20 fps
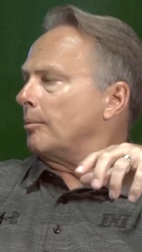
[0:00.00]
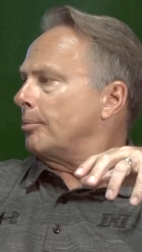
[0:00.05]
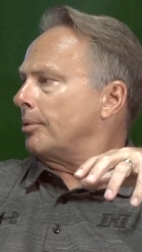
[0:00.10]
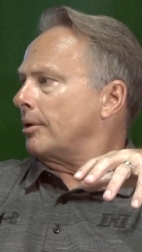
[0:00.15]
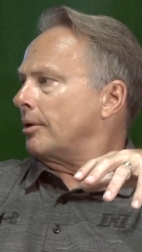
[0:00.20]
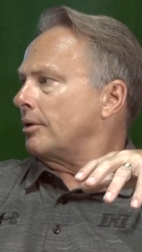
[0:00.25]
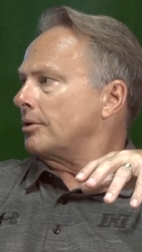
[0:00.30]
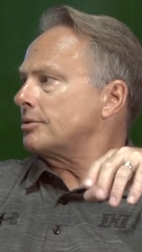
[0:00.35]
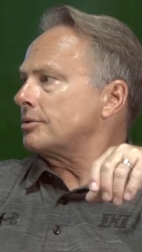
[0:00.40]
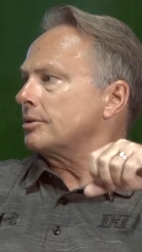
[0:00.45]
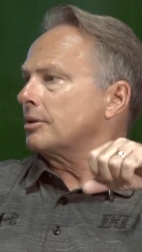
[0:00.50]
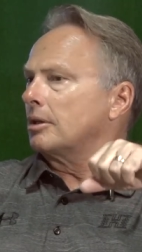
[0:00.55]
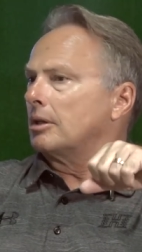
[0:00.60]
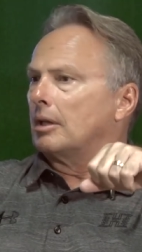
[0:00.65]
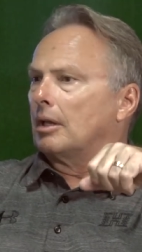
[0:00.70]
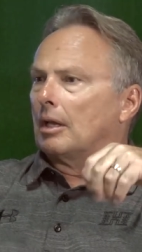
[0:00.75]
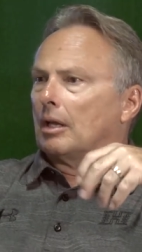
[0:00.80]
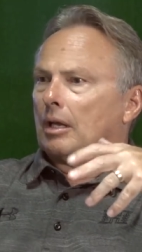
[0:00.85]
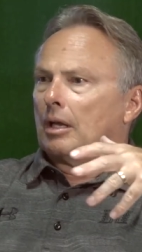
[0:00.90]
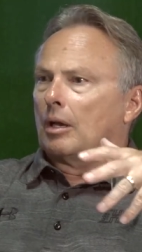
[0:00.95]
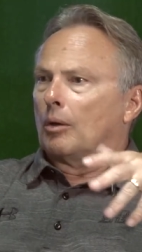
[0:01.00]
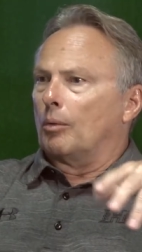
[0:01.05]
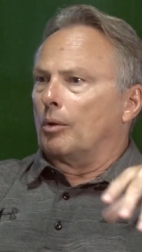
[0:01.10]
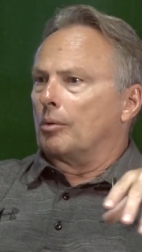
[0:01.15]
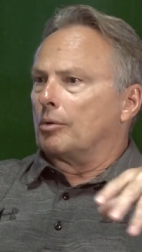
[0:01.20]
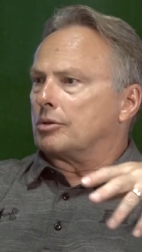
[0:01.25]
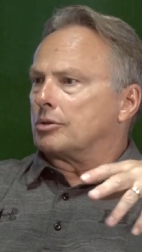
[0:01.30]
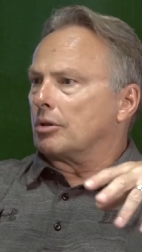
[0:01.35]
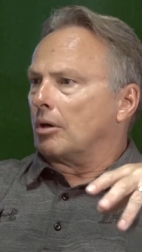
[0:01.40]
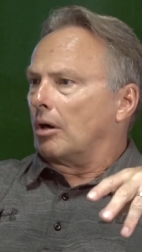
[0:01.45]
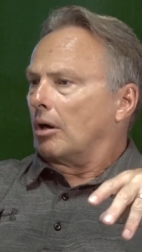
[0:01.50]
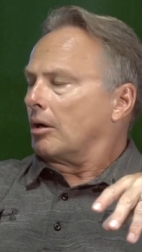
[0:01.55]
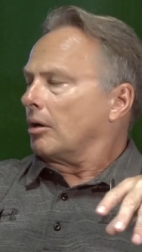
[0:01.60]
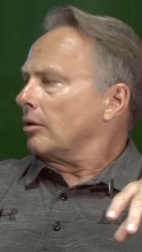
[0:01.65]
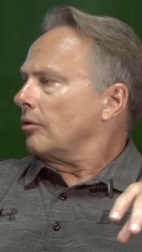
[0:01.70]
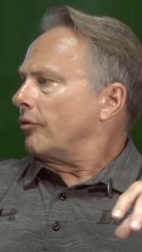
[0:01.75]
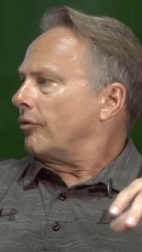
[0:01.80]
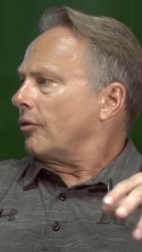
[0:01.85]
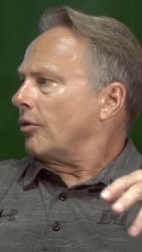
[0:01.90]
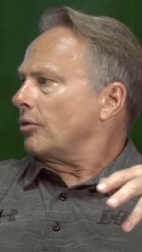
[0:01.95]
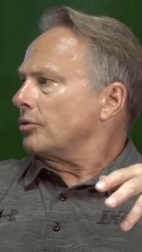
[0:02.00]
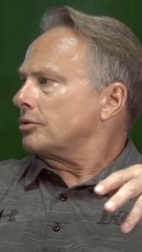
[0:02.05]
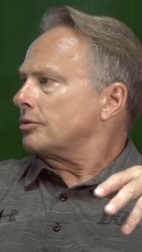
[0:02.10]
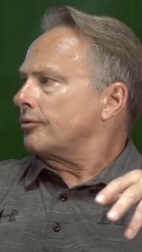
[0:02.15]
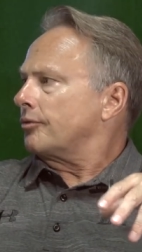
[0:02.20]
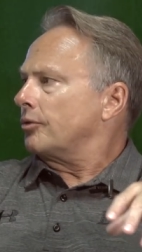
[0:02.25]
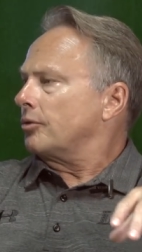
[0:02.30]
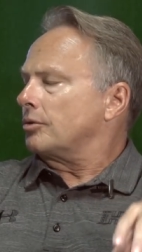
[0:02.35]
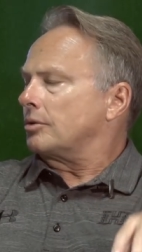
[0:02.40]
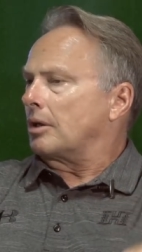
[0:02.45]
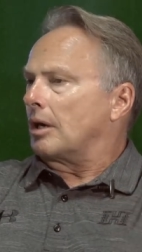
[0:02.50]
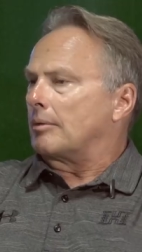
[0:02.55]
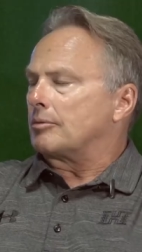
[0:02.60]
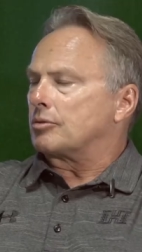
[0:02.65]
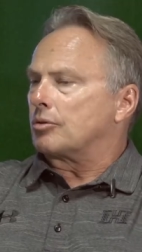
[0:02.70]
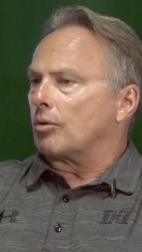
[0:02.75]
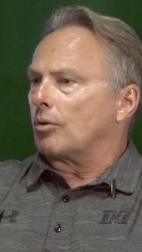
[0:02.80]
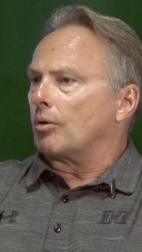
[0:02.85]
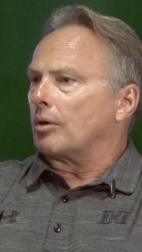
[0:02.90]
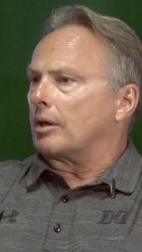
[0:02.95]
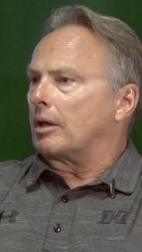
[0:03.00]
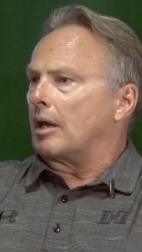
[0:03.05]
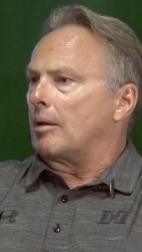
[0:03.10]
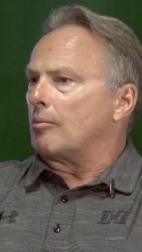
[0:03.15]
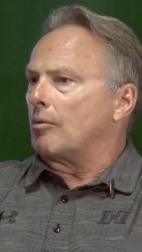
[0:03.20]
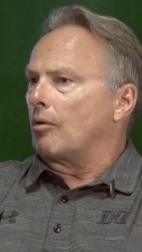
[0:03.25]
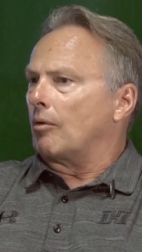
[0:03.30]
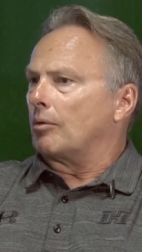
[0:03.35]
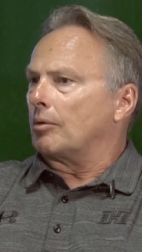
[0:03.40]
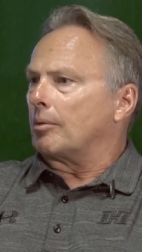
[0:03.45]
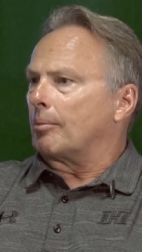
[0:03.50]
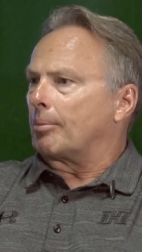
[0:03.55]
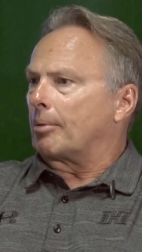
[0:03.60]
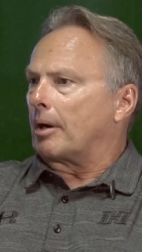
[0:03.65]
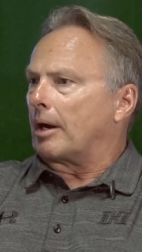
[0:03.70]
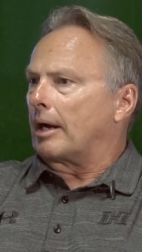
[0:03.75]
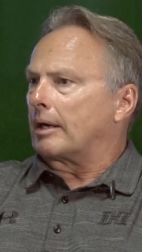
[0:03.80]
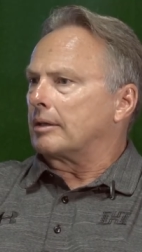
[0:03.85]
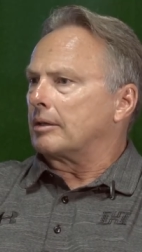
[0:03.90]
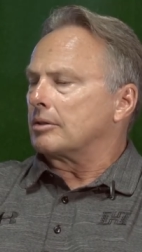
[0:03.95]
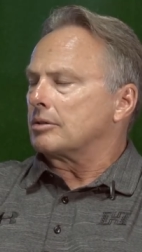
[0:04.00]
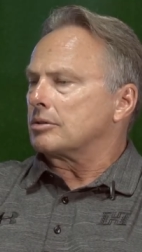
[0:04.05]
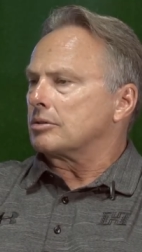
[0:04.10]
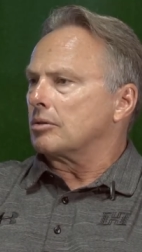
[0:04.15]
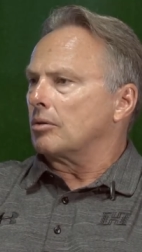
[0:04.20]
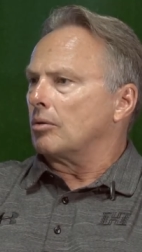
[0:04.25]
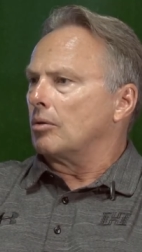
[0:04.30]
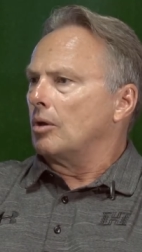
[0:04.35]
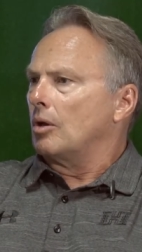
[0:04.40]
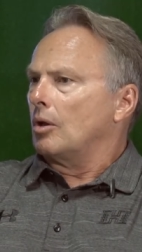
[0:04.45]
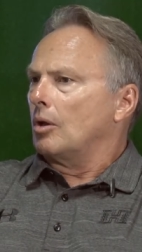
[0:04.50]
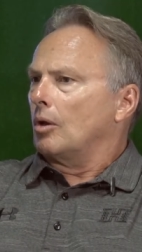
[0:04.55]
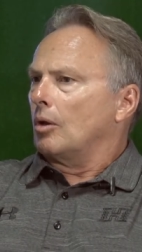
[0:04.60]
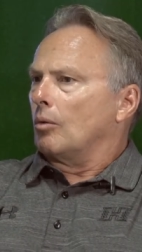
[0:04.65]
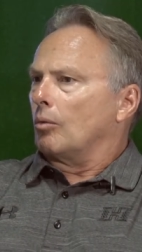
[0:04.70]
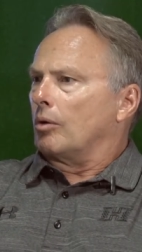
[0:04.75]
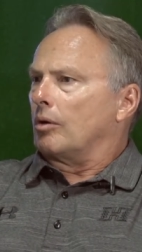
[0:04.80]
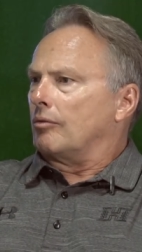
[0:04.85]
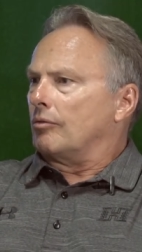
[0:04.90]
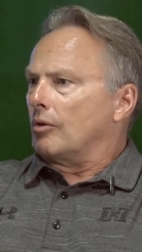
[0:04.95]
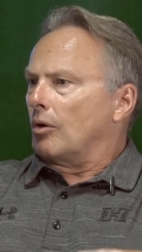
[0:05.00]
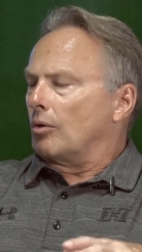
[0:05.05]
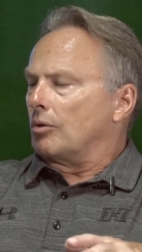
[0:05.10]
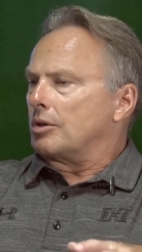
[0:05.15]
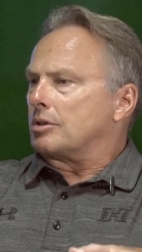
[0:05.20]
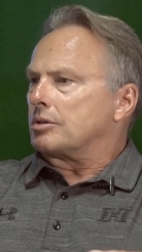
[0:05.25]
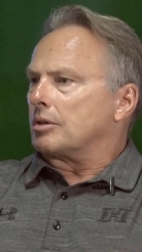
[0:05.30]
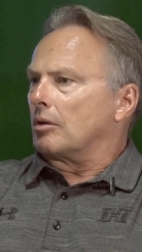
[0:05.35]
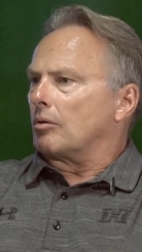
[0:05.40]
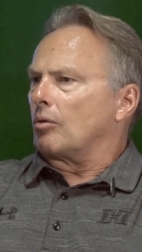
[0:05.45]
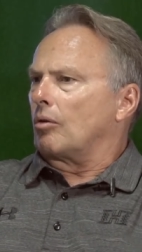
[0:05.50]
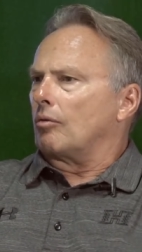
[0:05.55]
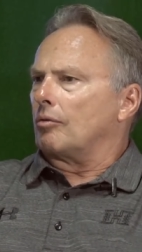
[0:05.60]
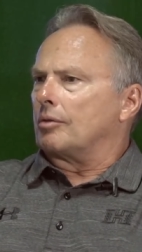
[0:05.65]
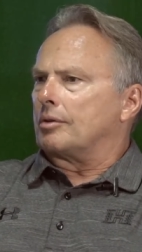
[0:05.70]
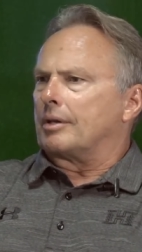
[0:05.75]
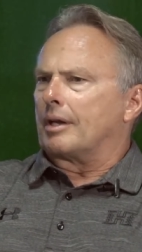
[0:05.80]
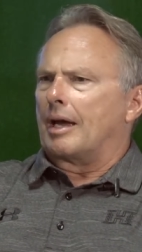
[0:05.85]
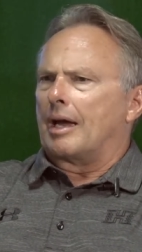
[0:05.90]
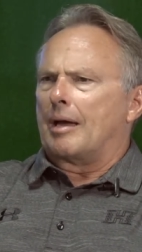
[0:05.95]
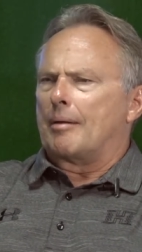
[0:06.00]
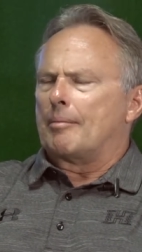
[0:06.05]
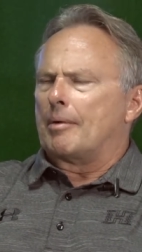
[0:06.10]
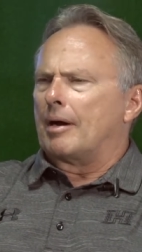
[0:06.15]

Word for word: Pierce. Mm -hmm. And we would talk on the phones a few times. Corey came over to practice, so we've known each other over time.